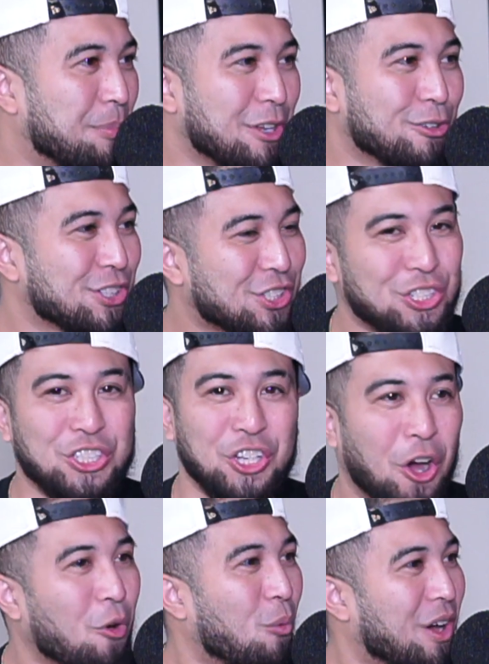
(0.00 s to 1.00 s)
but you just
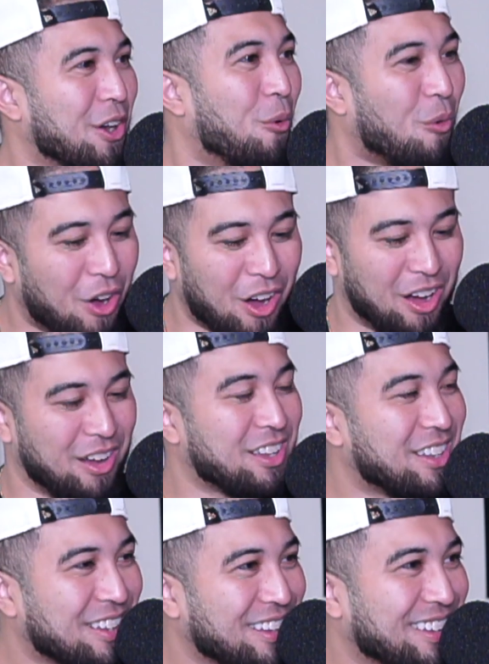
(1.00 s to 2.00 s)
don't want to
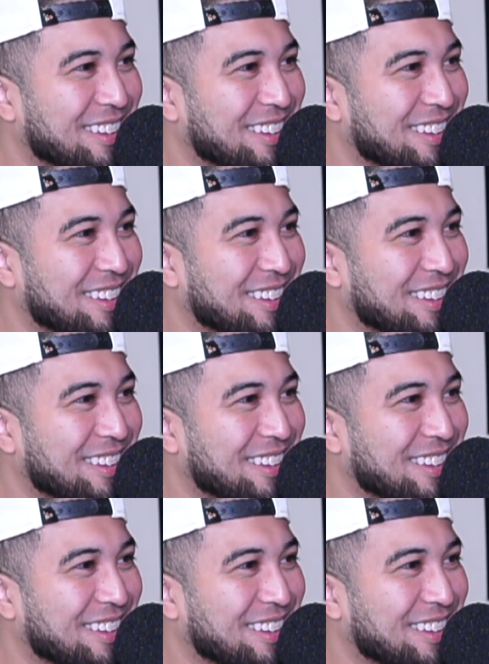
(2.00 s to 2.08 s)
walk.